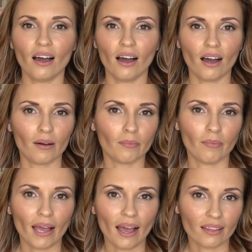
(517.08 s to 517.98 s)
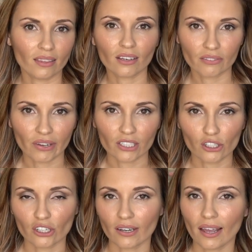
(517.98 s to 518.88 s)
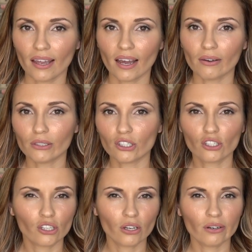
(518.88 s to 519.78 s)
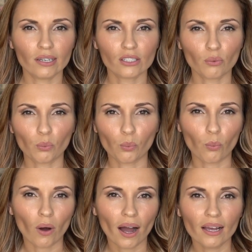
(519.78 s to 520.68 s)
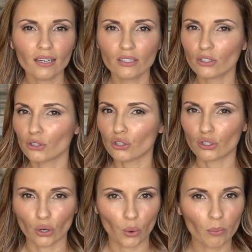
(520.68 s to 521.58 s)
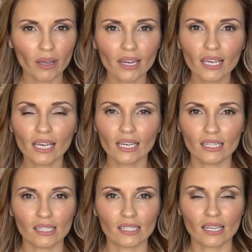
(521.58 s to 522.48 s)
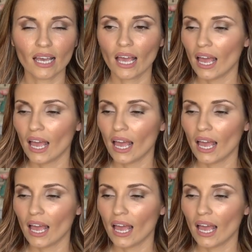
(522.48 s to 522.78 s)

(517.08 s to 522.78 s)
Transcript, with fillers: um, at the convention and I was just curious why is there so many kids